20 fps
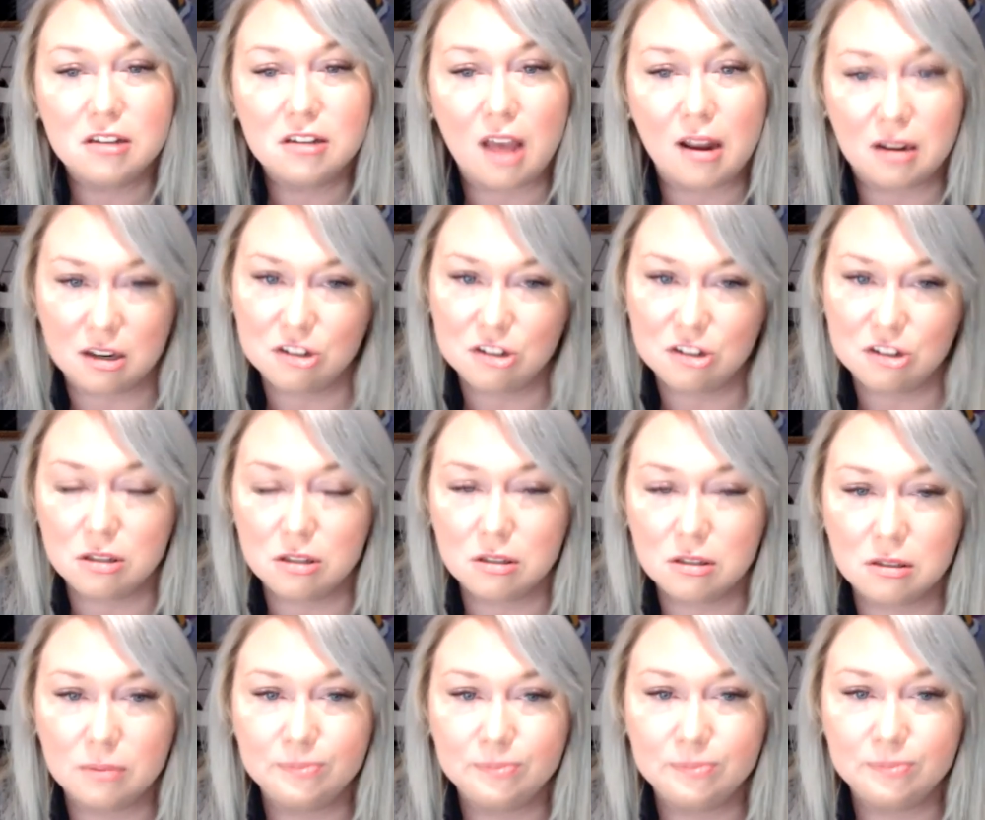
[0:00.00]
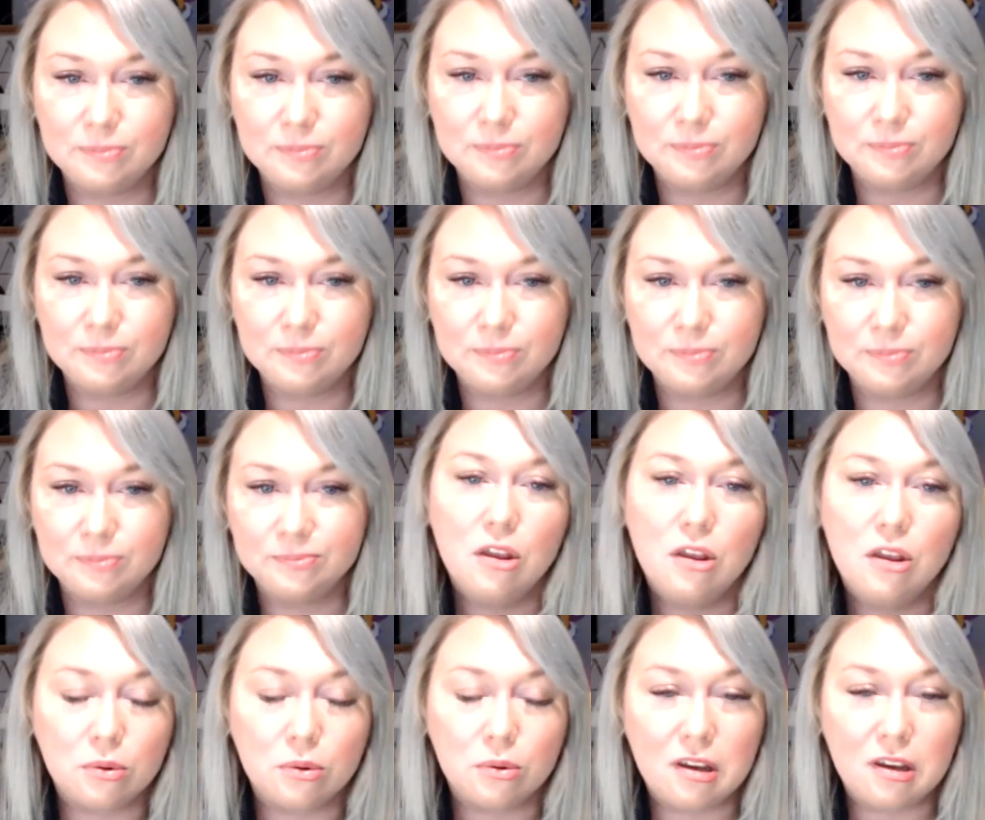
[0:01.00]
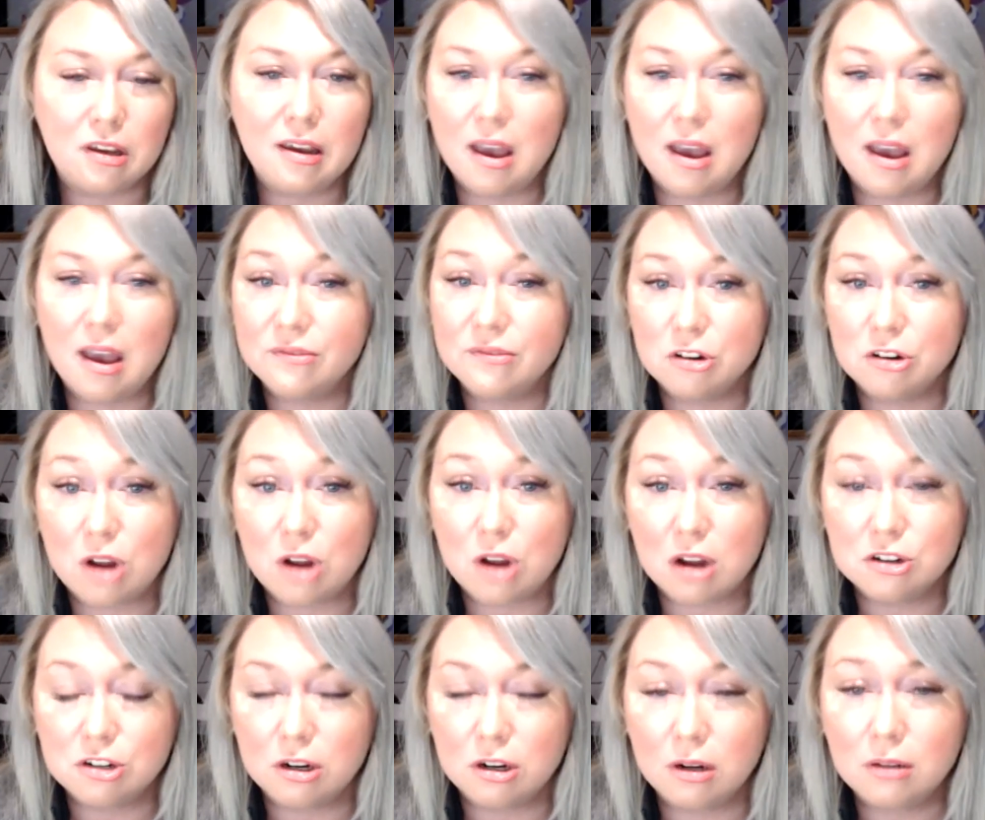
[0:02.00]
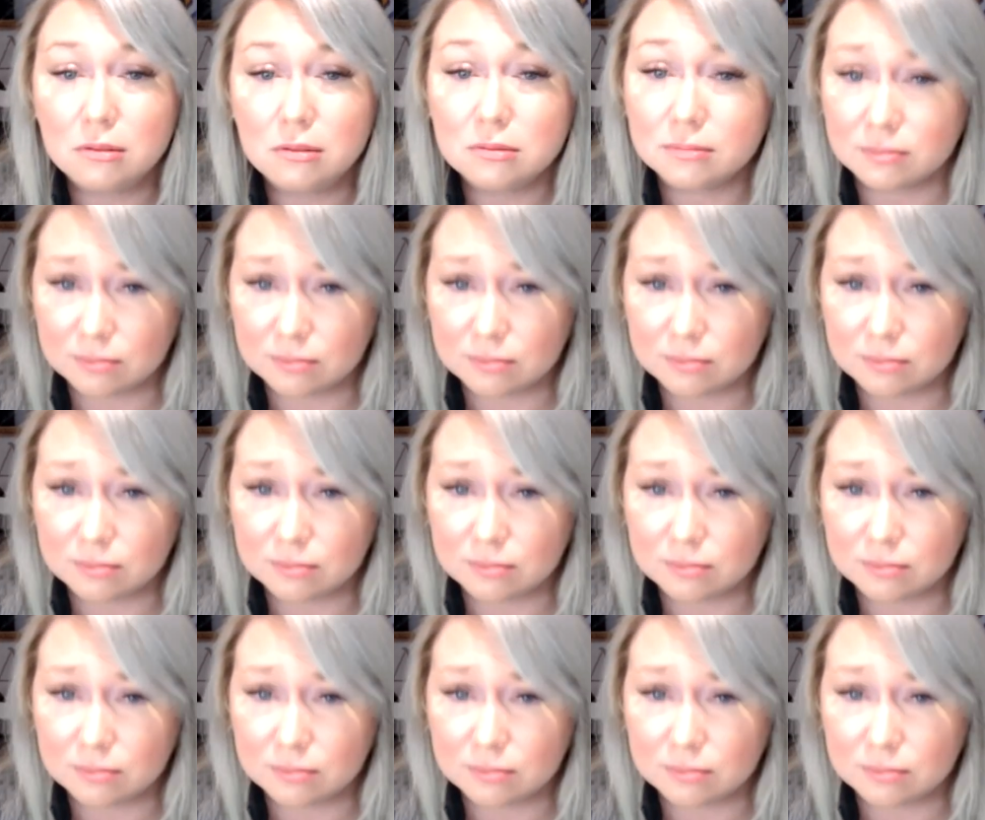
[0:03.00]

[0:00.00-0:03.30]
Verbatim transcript: technicians. Three, infrastructure,